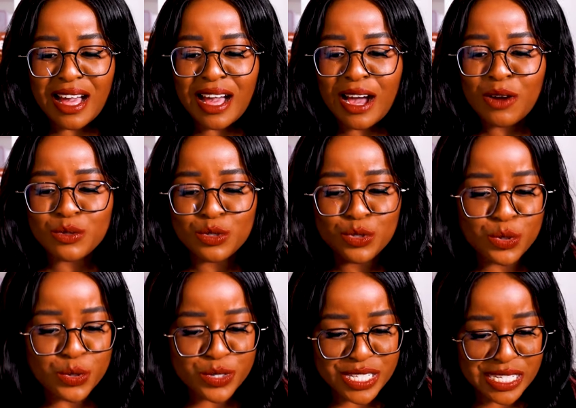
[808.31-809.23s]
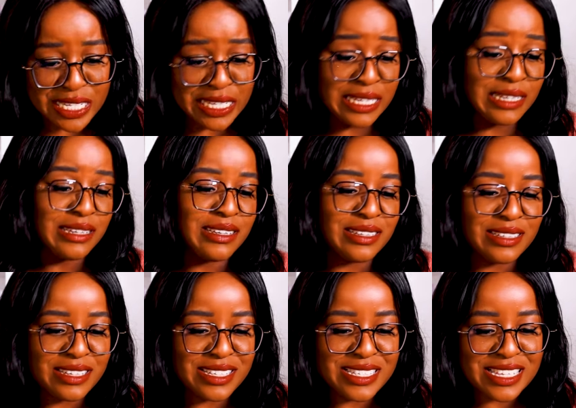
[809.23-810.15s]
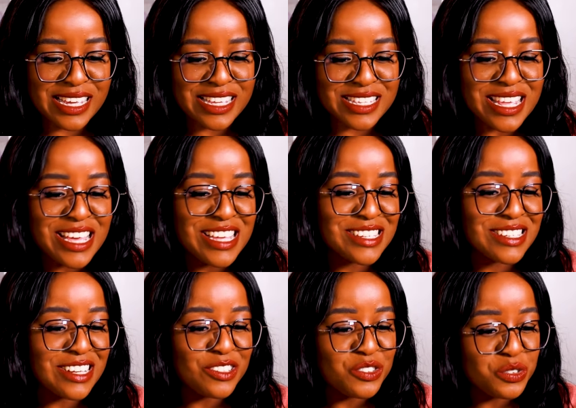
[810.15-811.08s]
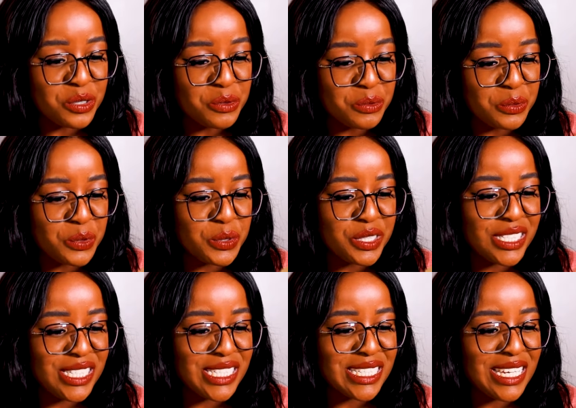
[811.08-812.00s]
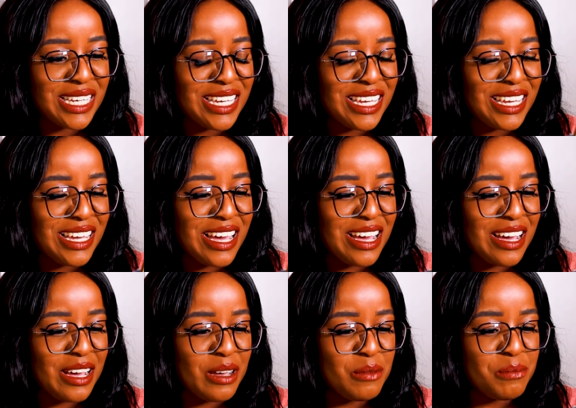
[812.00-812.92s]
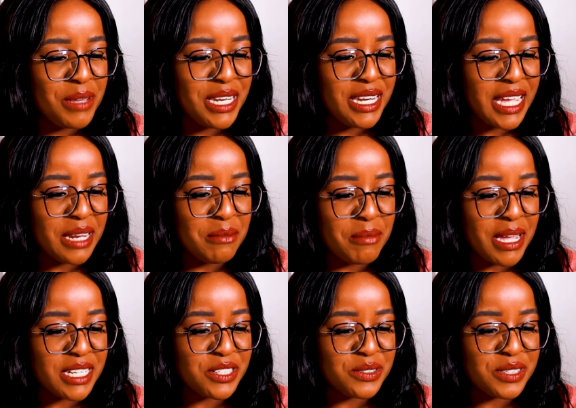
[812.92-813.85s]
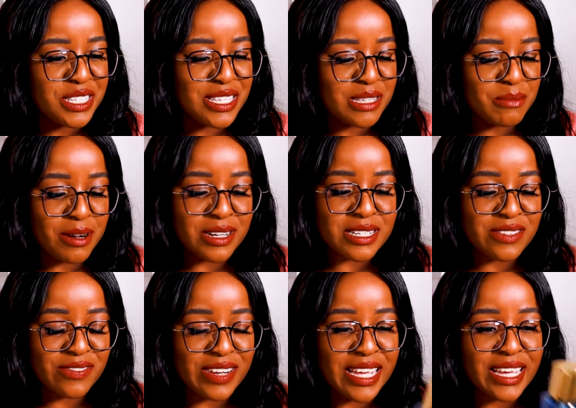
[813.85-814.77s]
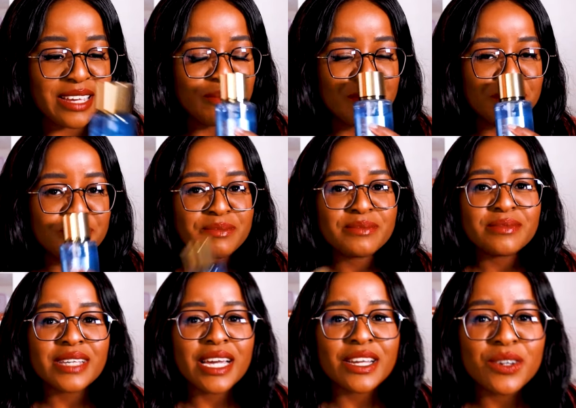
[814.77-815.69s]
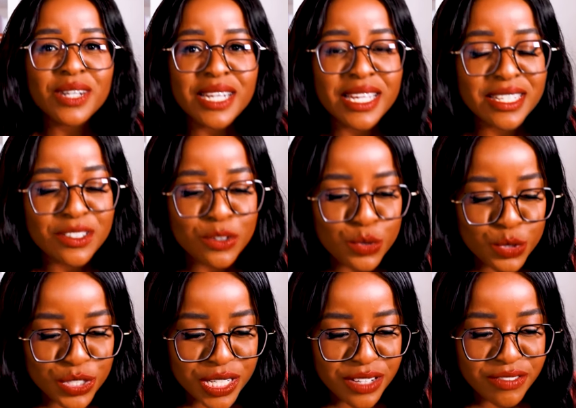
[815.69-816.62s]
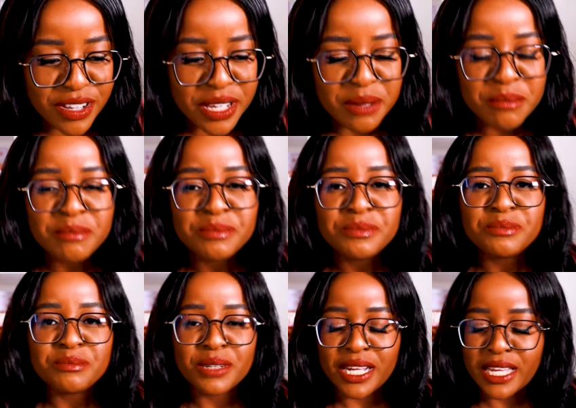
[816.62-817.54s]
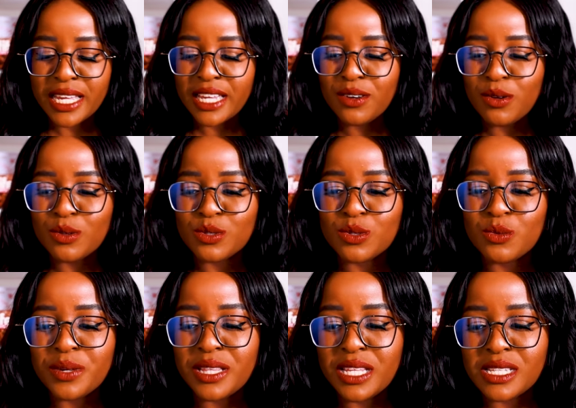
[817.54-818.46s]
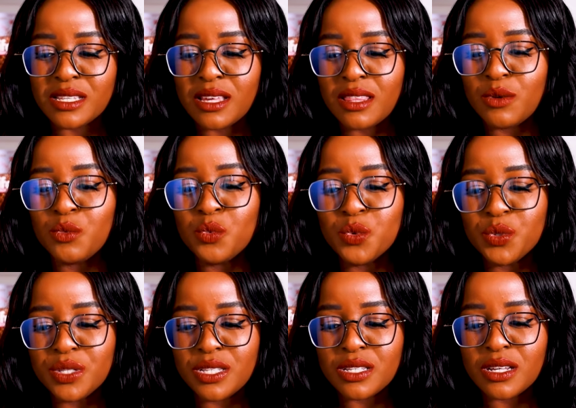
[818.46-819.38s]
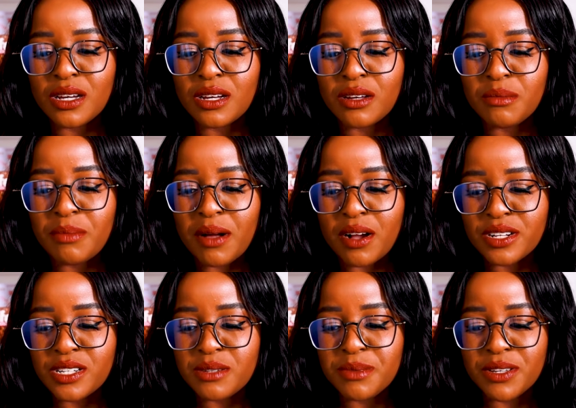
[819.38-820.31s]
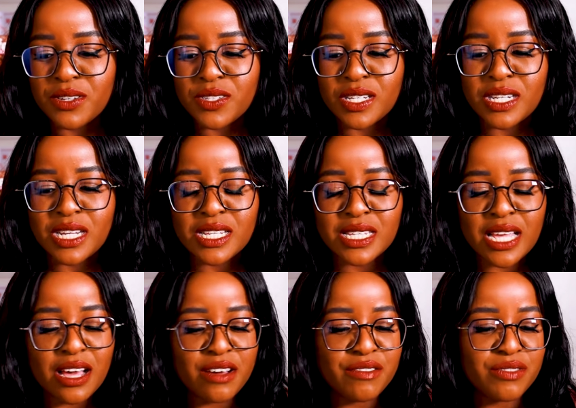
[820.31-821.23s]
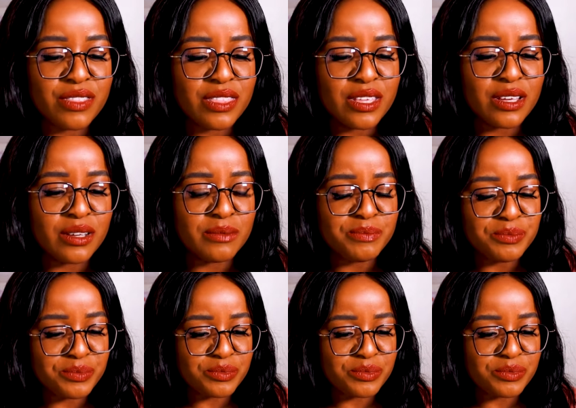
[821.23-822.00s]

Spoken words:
outdoorsy. It says sultry woods, midnight mandarin sparks fly. I got like an oceany vibe, but I get also when they say the woods part, because it does have the